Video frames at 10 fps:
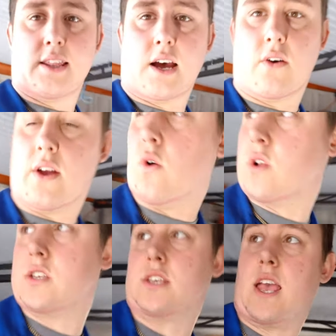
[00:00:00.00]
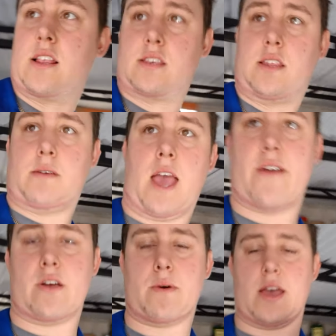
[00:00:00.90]
Now, in order to get to the
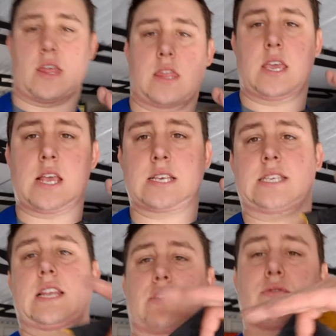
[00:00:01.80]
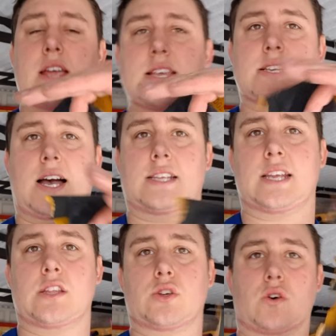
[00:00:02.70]
area where the sill had raised, I had to
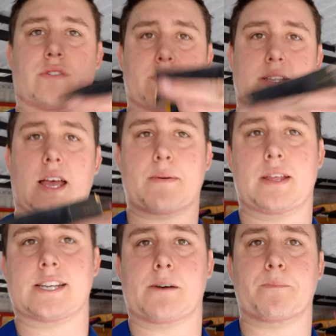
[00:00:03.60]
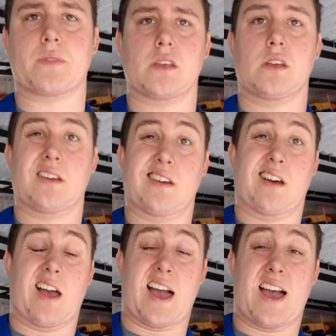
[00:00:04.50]
take the door off to be able to hammer that down.
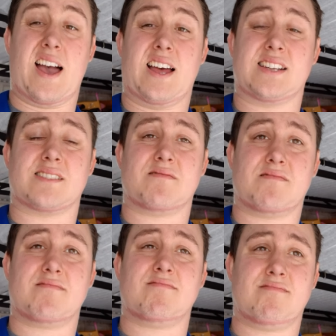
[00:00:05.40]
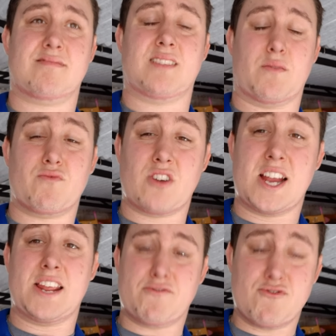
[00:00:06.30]
And I'm
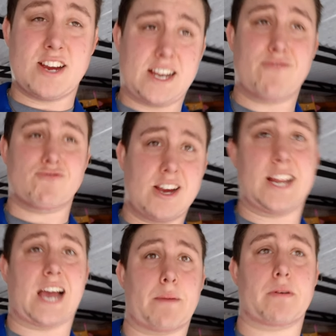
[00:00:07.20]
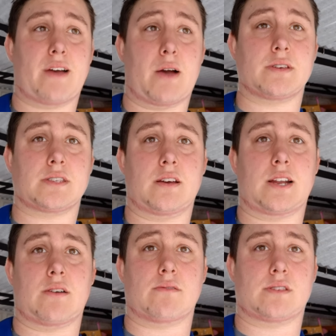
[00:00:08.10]
really, really, really happy with how it's turned
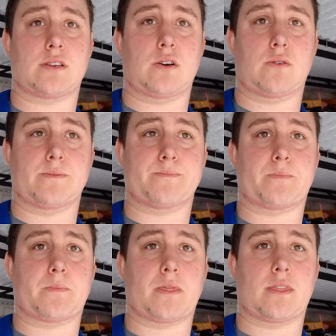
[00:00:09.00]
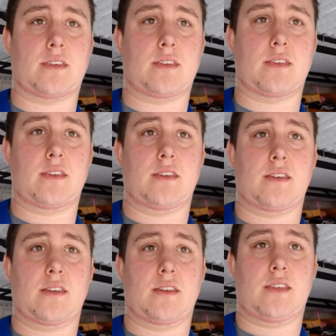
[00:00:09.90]
out. So,
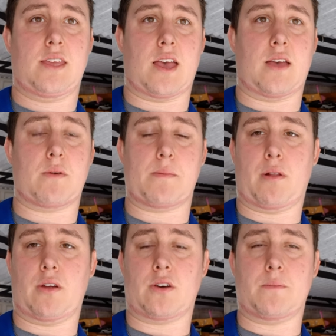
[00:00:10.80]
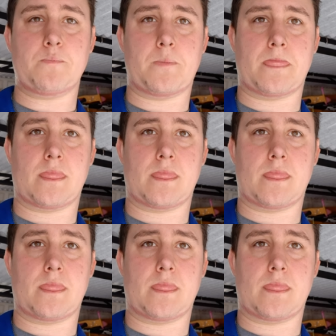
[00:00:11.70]
yeah, we plod on.